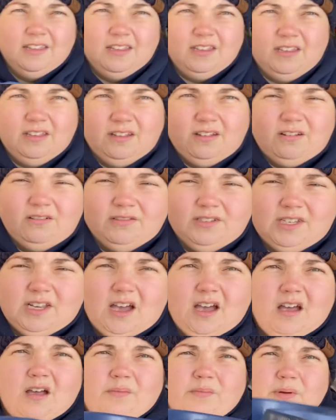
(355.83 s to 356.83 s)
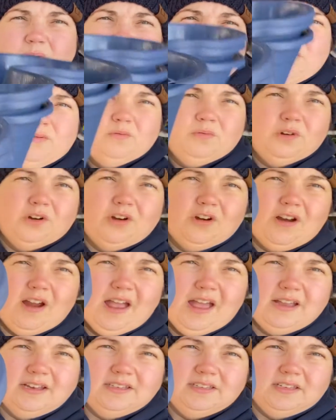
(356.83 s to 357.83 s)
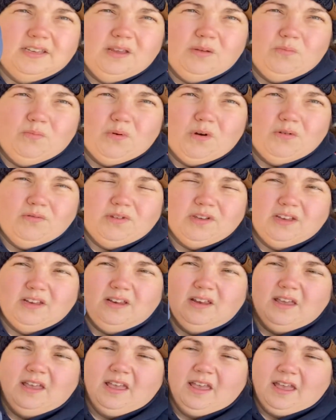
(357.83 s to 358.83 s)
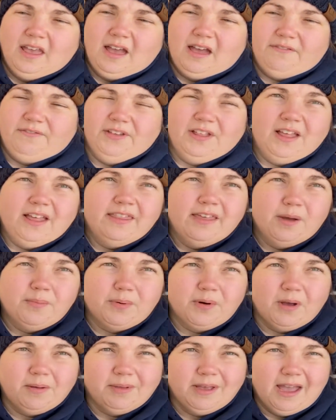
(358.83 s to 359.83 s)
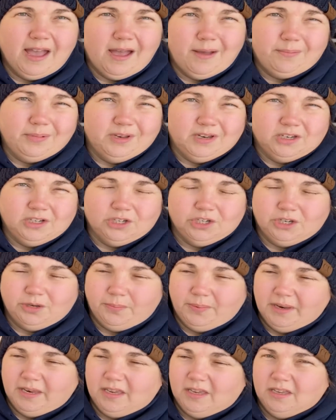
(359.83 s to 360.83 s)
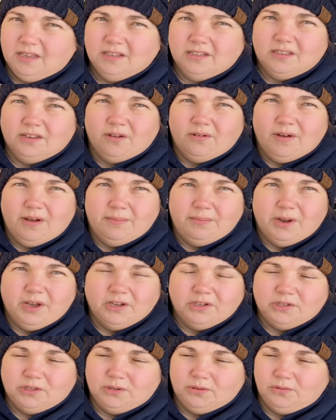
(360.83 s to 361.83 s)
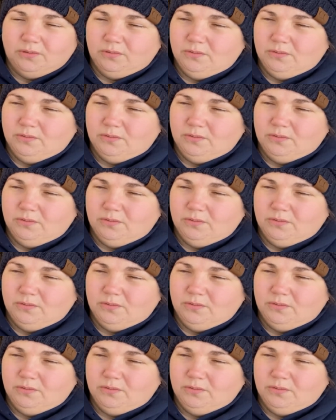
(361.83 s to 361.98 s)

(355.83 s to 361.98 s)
on top were cracked and broken. I feel like that probably happened in shipping, so I'm not too